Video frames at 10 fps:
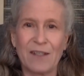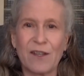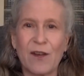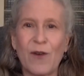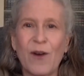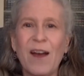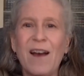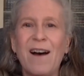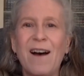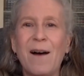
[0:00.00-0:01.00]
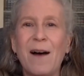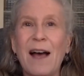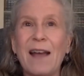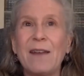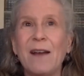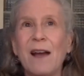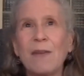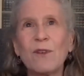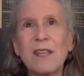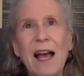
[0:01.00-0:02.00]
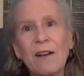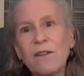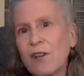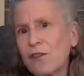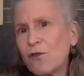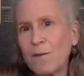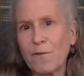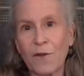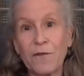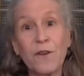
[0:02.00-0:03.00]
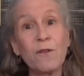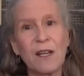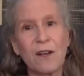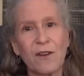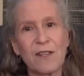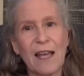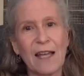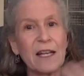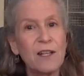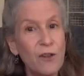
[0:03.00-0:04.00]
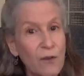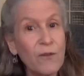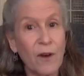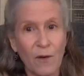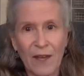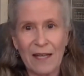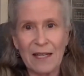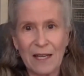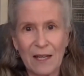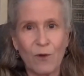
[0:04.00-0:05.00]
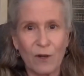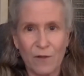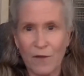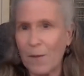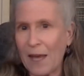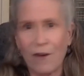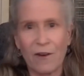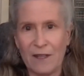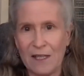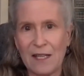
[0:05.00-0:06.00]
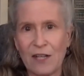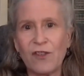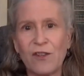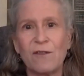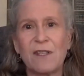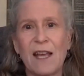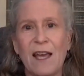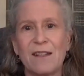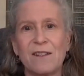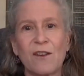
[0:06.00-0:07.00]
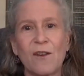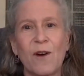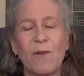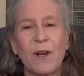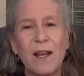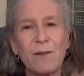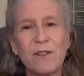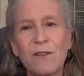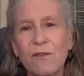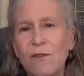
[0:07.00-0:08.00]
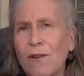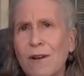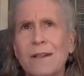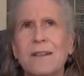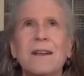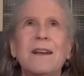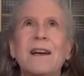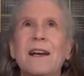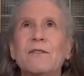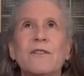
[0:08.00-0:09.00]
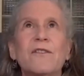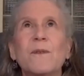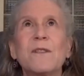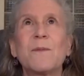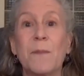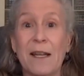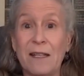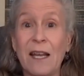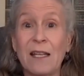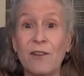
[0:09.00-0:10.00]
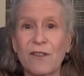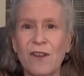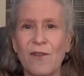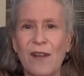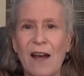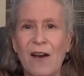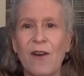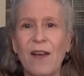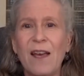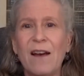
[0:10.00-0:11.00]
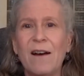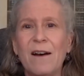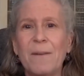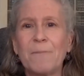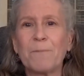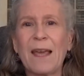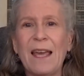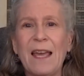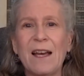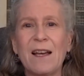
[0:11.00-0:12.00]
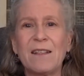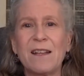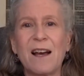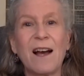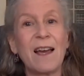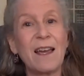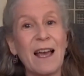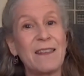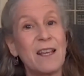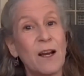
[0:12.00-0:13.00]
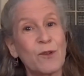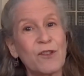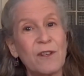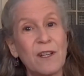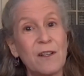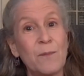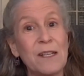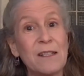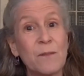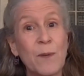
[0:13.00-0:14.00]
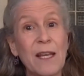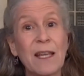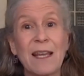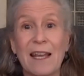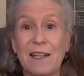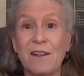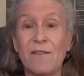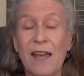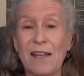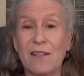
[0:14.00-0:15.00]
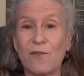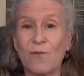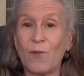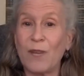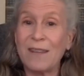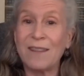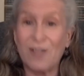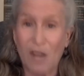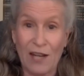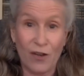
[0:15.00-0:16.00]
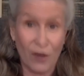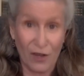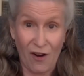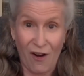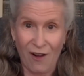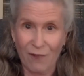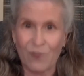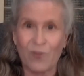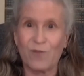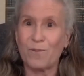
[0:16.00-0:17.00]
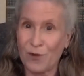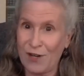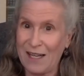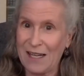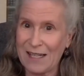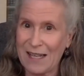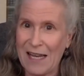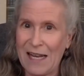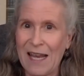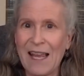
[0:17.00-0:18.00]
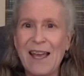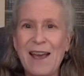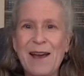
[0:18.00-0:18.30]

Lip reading: So I was out of touch with him for a few years, and I knew, though, that he worked for the mayor on these issues. And so when I was in New York, I don't know, this must have been about 10 years ago now, and I had the opportunity to be speaking at an event with Jane Goodall, which was pretty exciting.